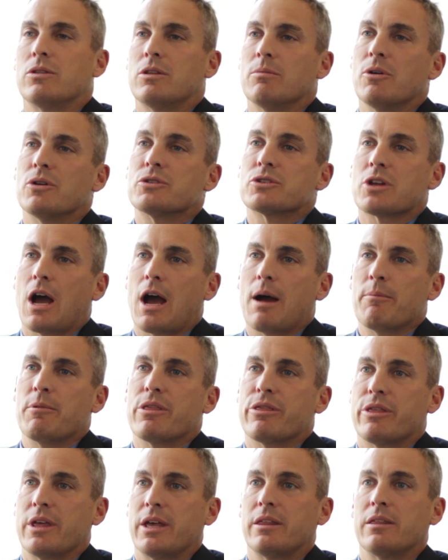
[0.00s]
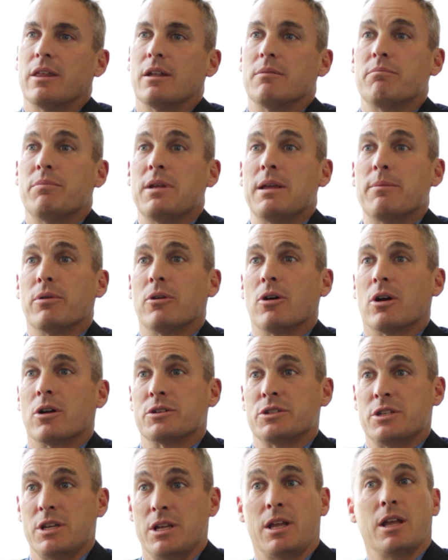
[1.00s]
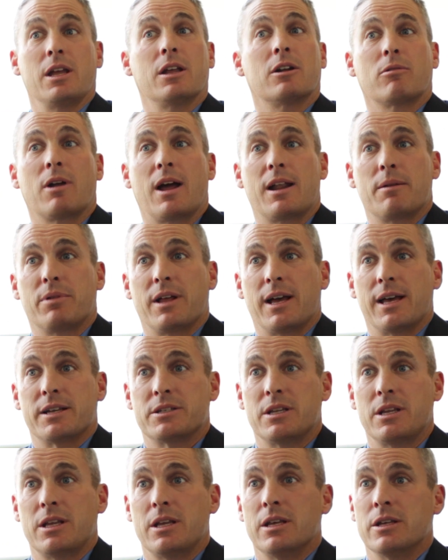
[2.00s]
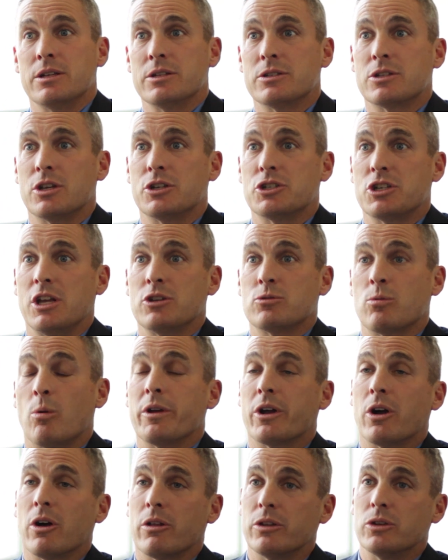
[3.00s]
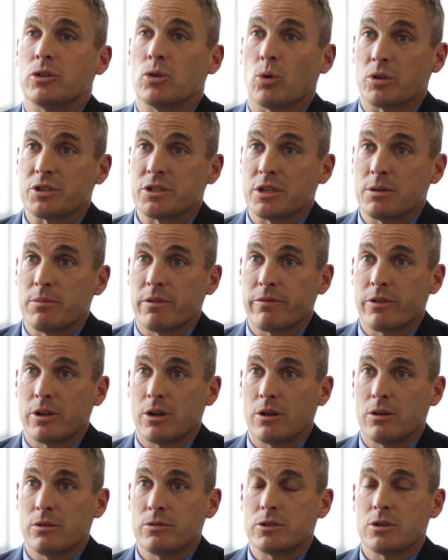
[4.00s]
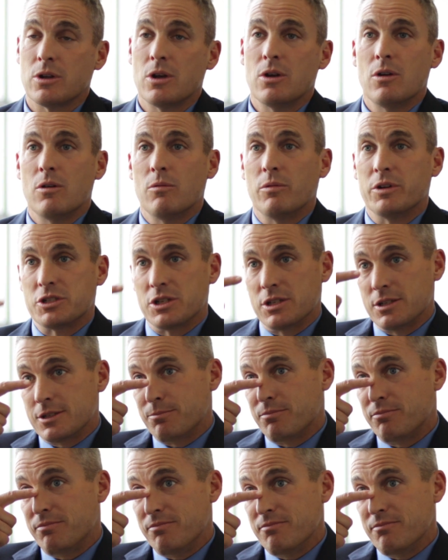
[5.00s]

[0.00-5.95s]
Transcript: The most common thing that people are seeking in a rhinoplasty is to change what we call the dorsum of the nose, which is